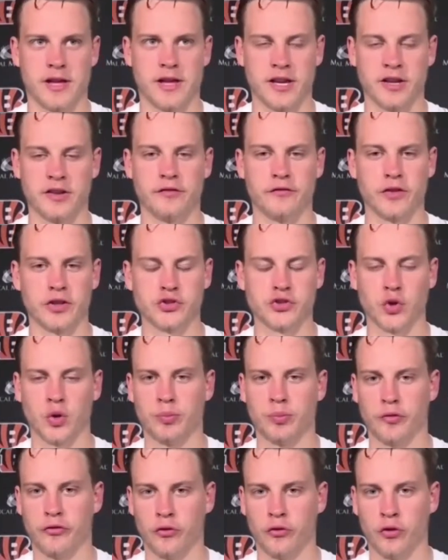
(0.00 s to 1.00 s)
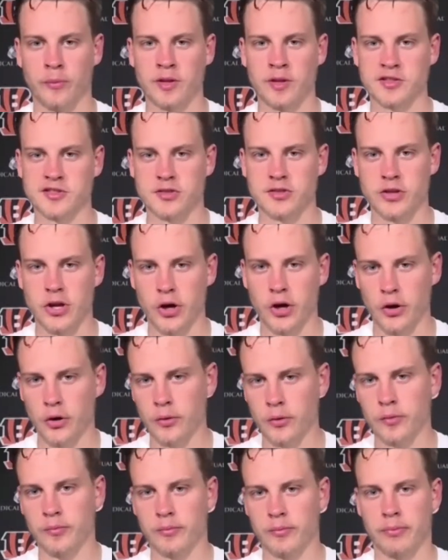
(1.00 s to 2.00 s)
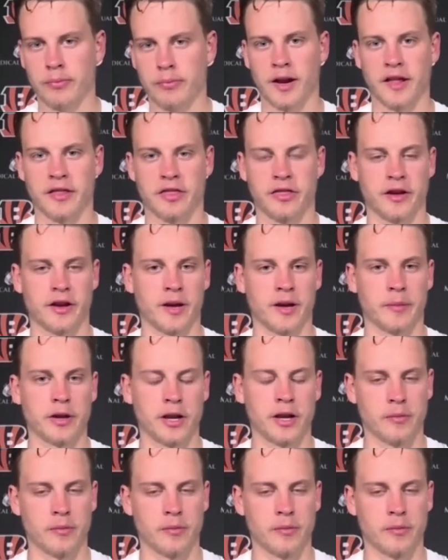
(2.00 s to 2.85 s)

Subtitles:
Individual performance, no, but I think I'm